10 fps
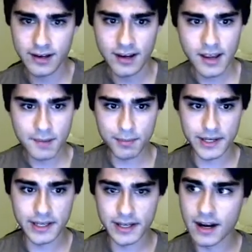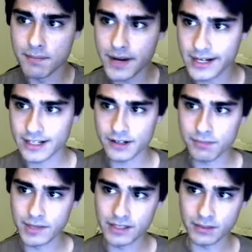but I'm not going to be
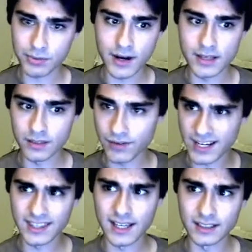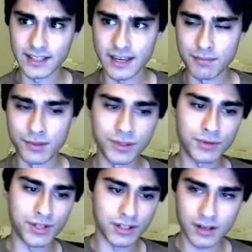surprised if I get that late boost, which
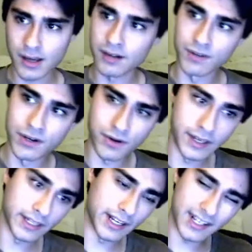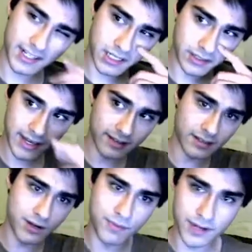is kind of annoying. It delays the
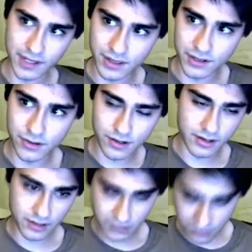opening of the door and the lure of